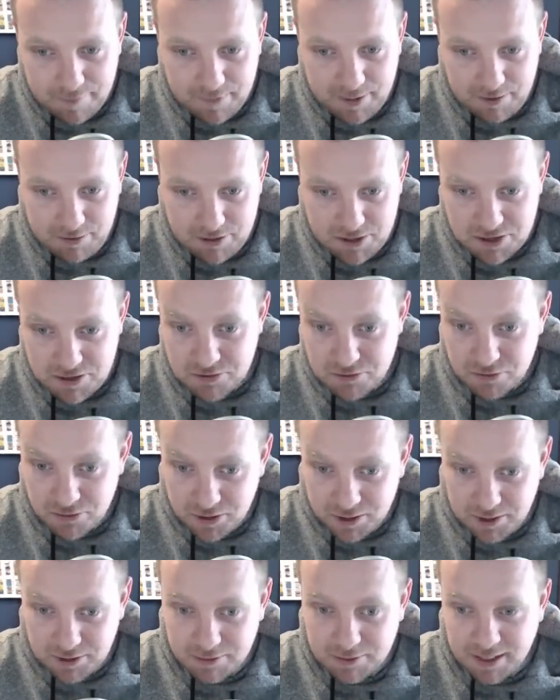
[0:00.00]
which is
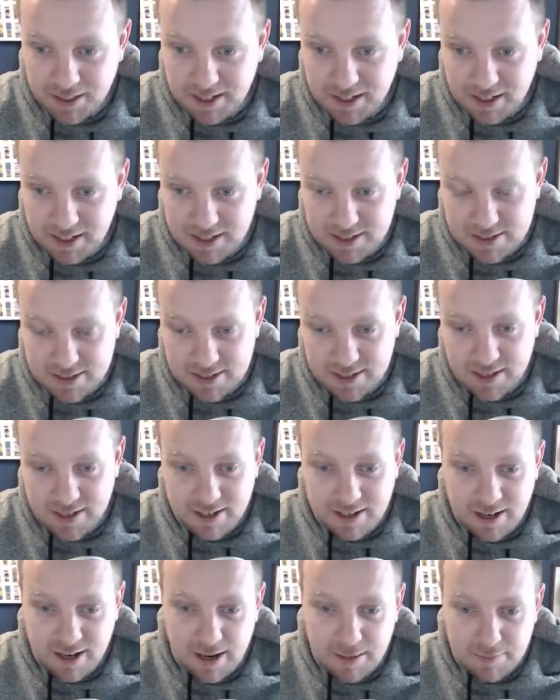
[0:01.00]
really, really nice.
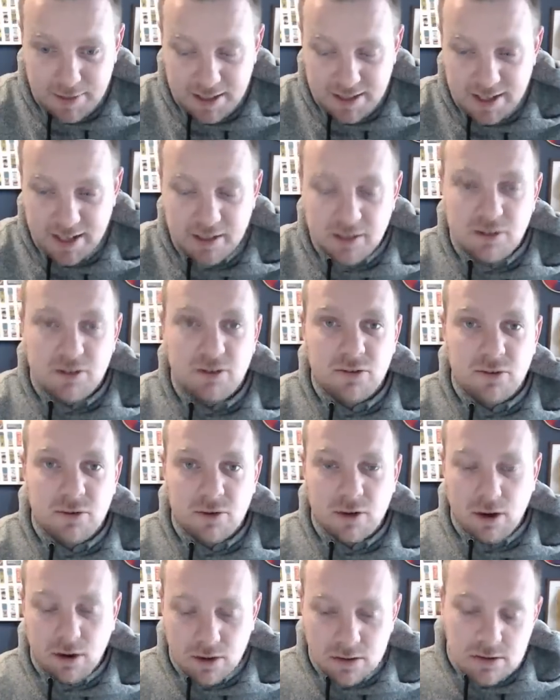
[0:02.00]
And then
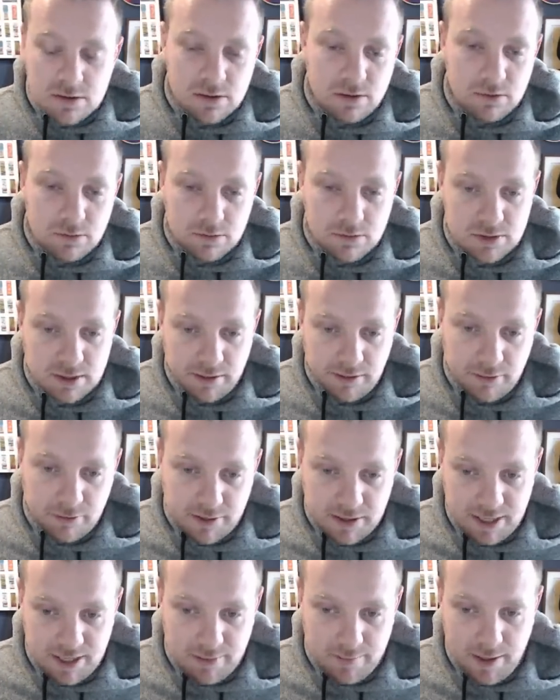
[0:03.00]
you also, something
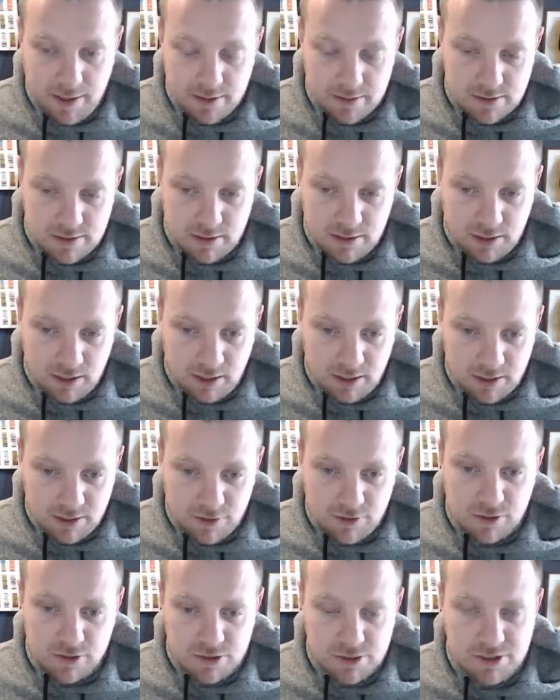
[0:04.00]
with emails, you
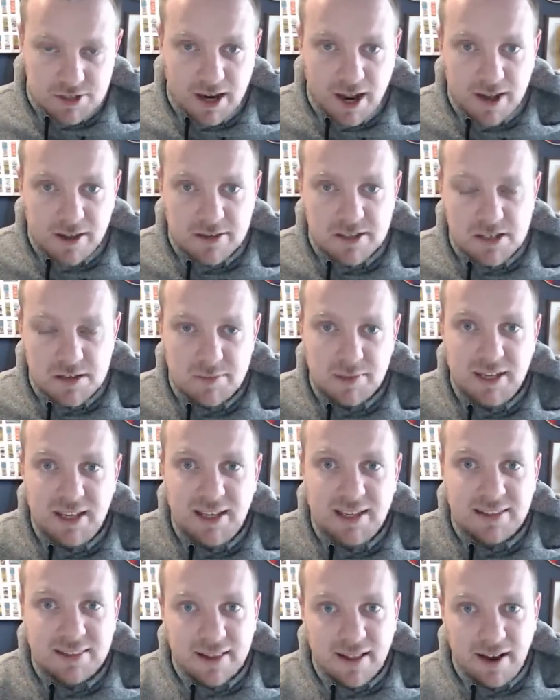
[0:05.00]
need your styles to be
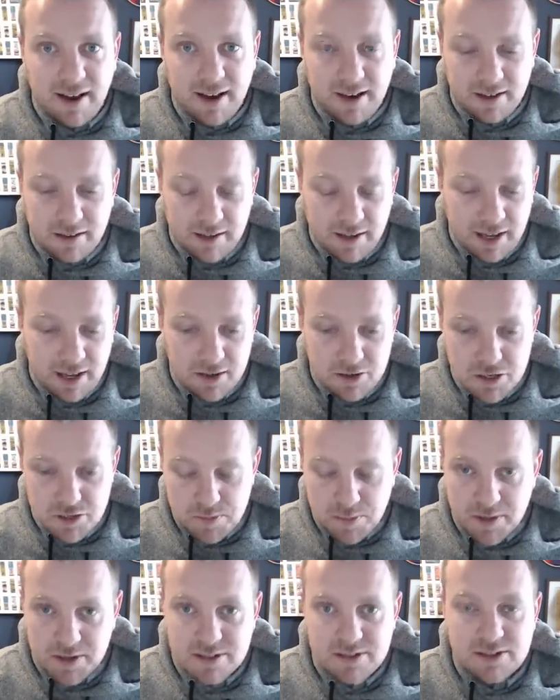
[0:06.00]
inline. You can't
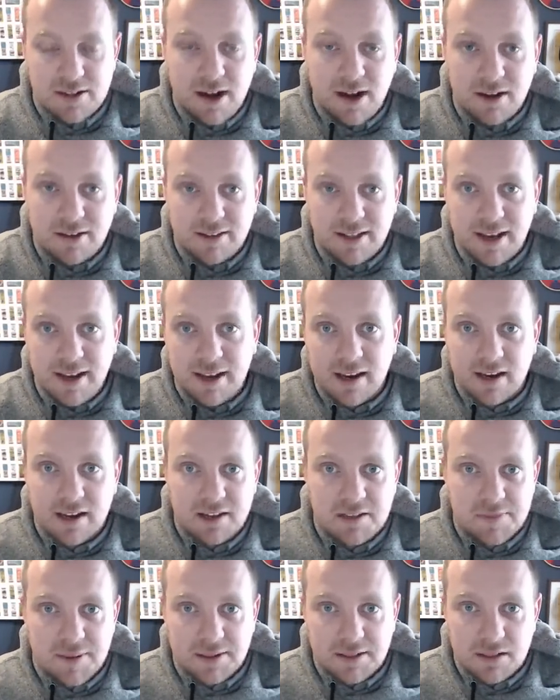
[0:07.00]
just put a style tag and
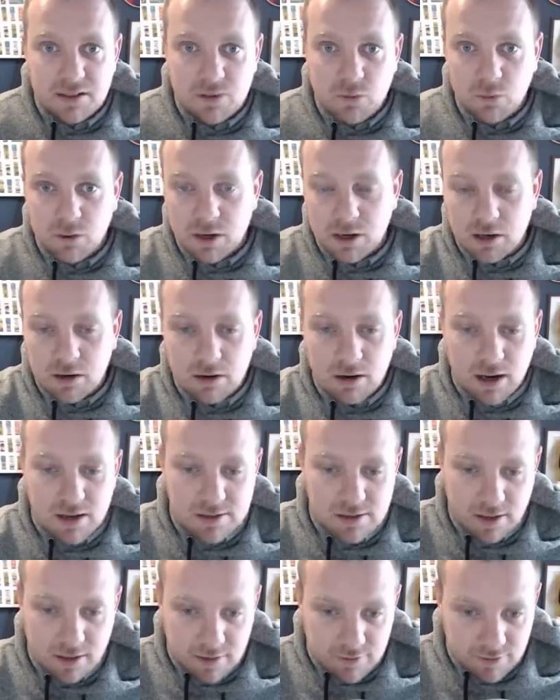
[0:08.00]
expect it to work
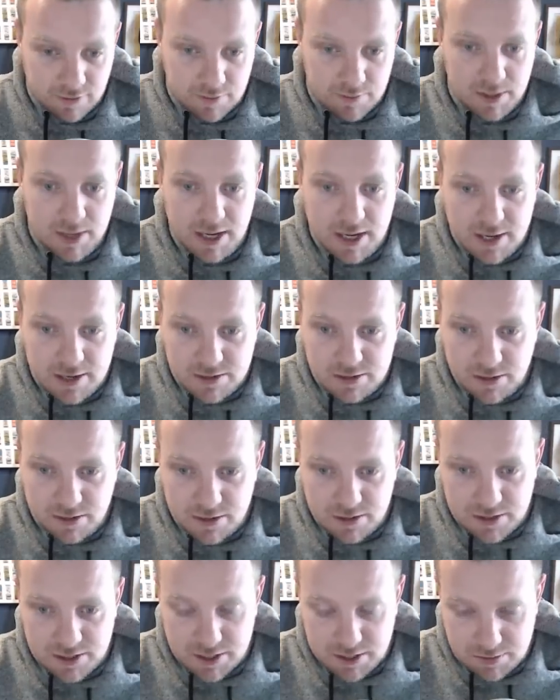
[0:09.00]
across all of them. So
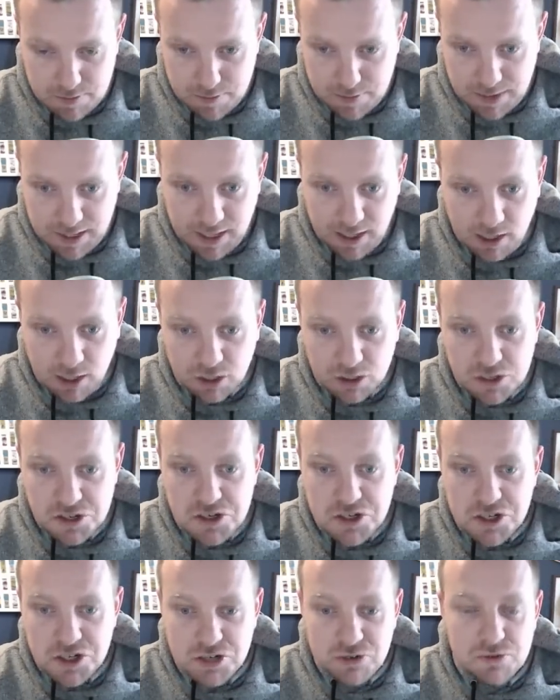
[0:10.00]
there's this thing
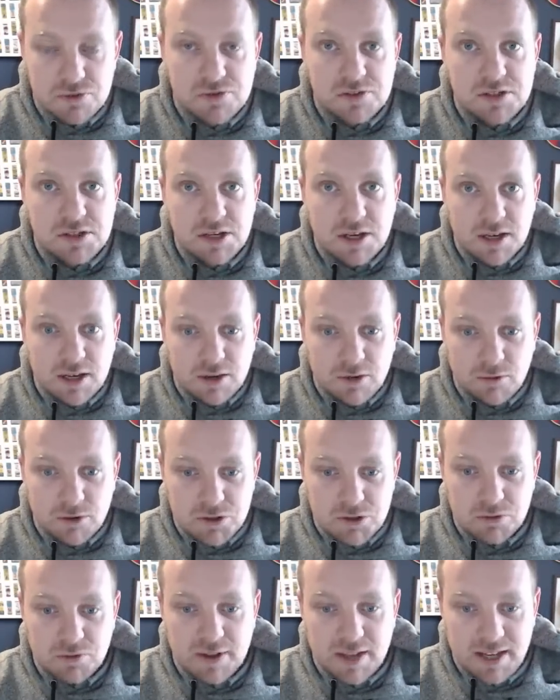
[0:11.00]
called Juice,
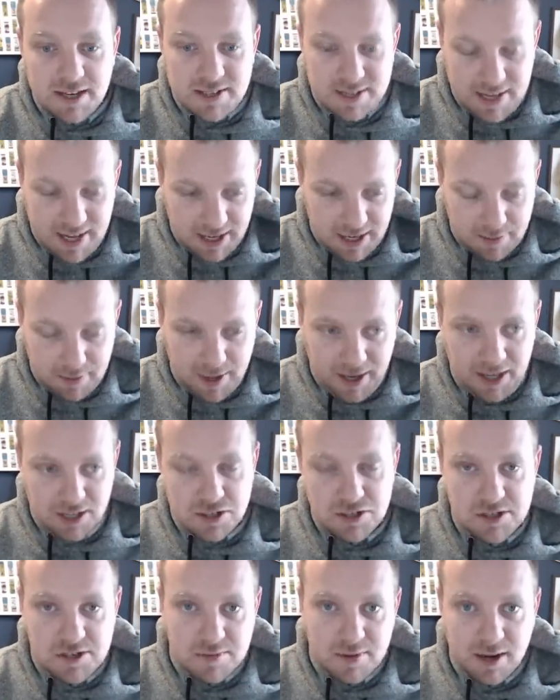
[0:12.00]
which will then take my
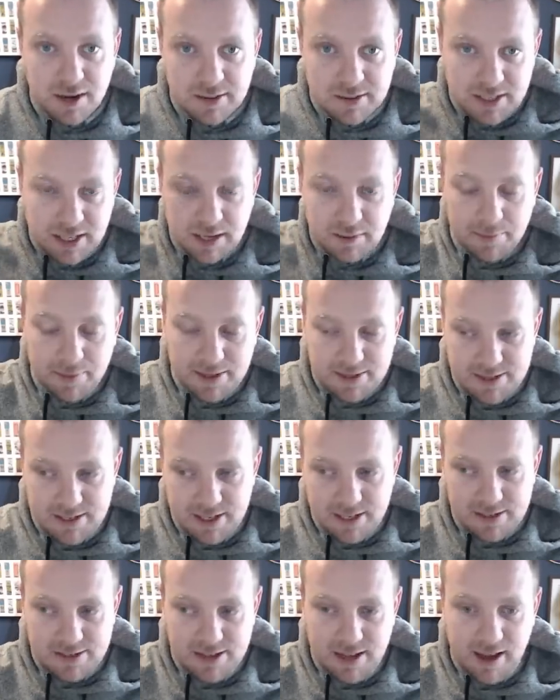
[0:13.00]
HTML, take my
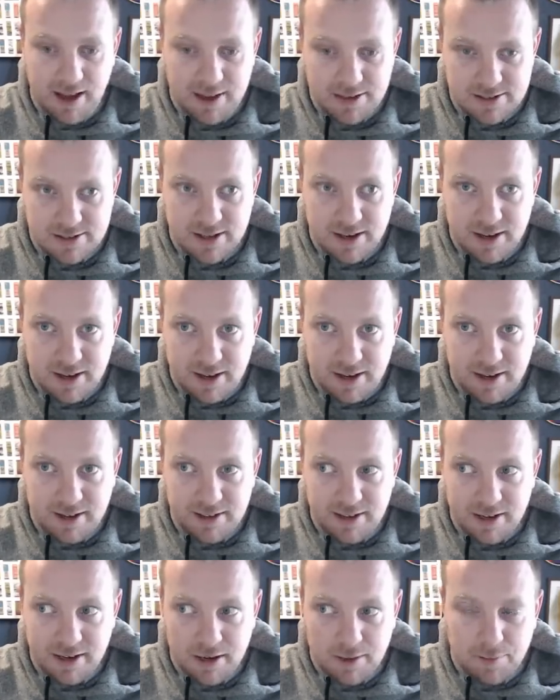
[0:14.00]
CSS,
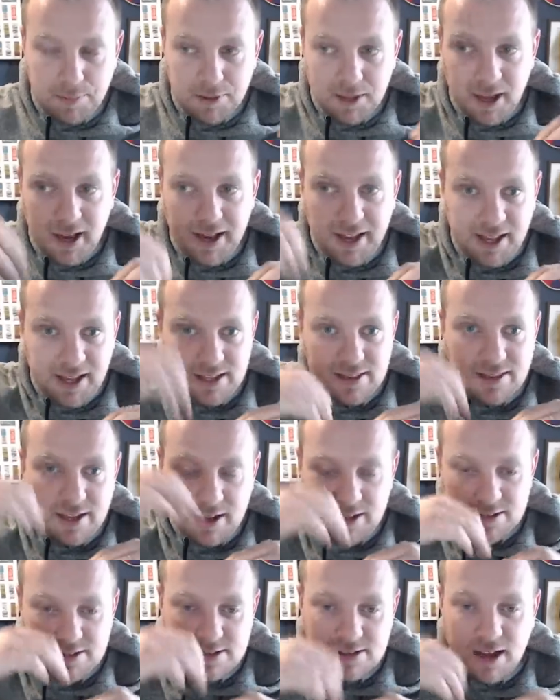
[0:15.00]
and then apply
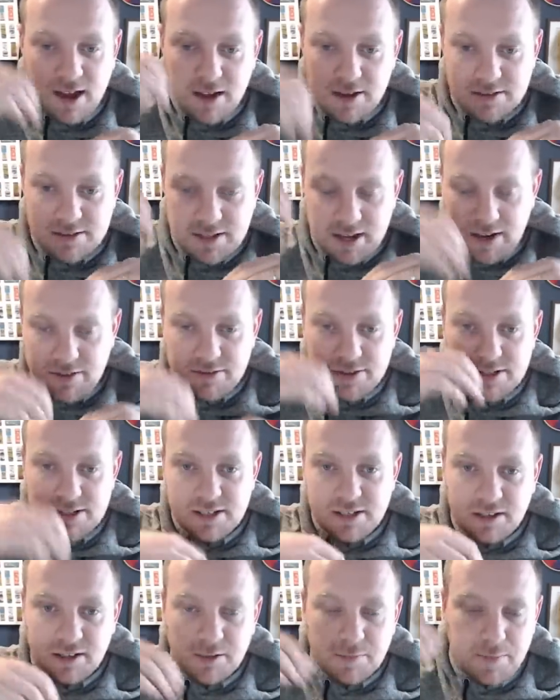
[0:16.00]
inline styles to every
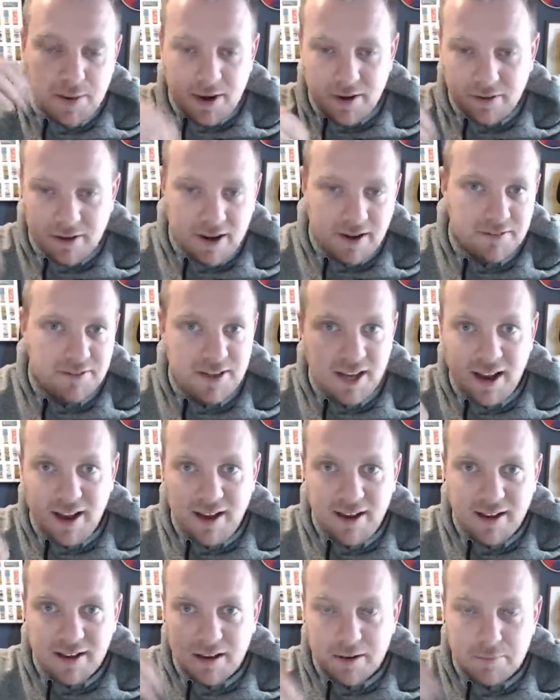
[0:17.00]
single paragraph
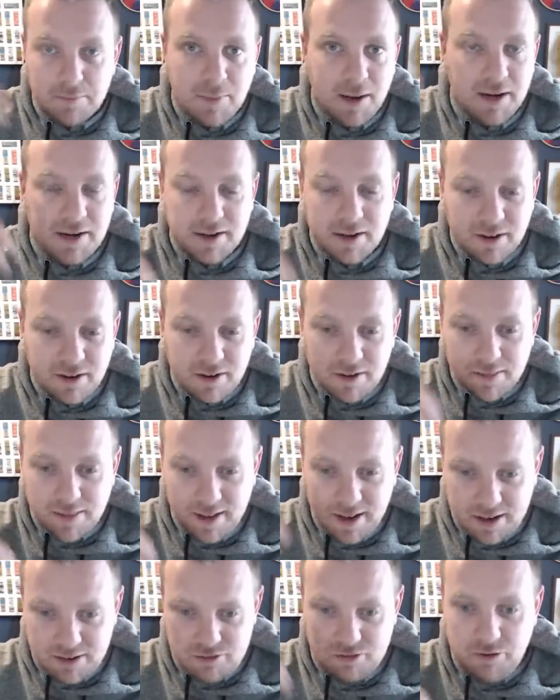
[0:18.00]
tag and button on
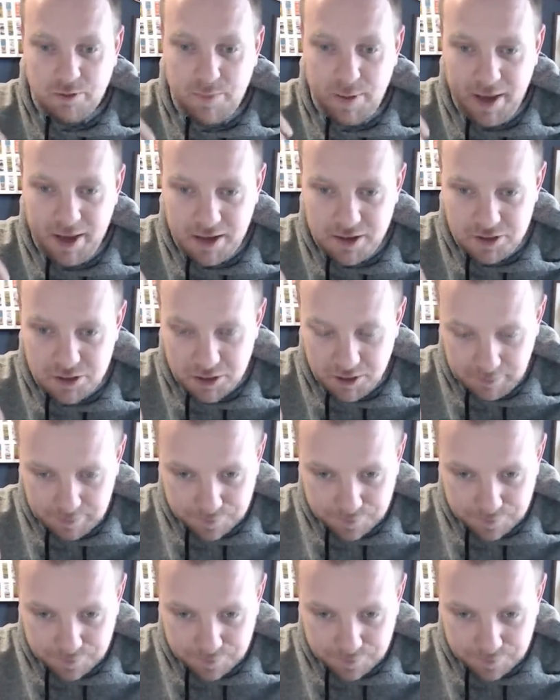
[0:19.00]
the actual page.